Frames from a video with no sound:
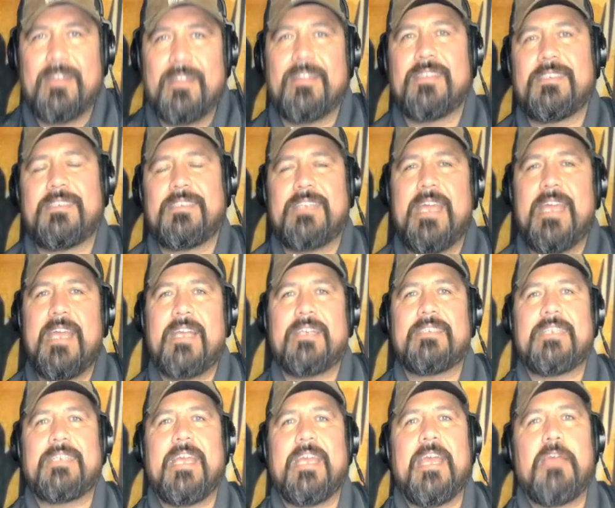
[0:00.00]
The snake
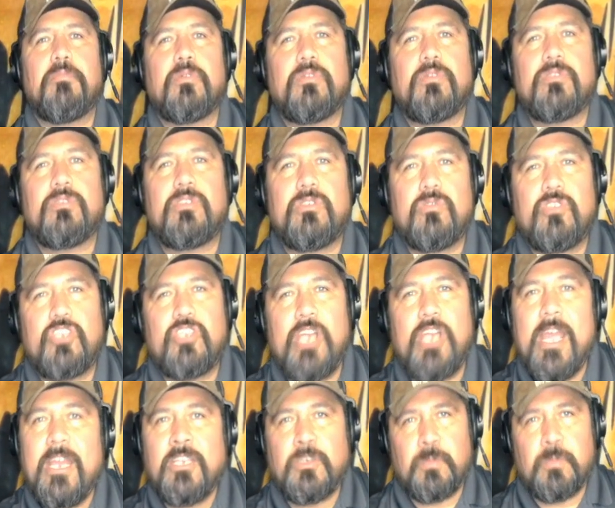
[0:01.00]
is able to
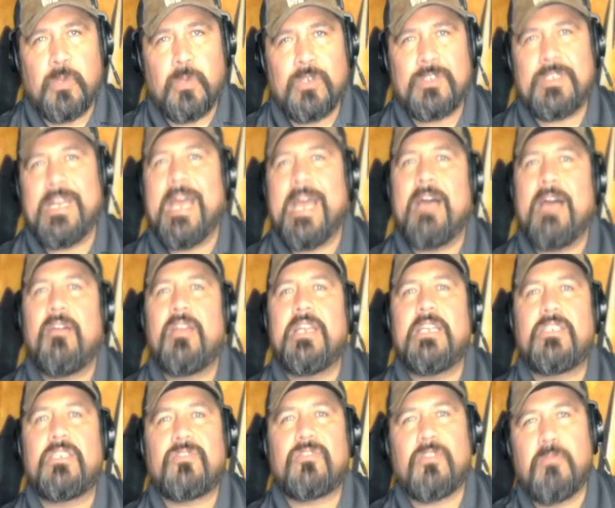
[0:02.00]
change
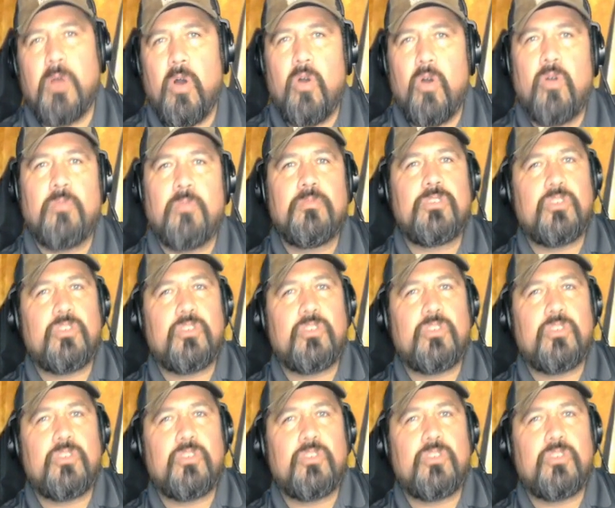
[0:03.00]
personalities from home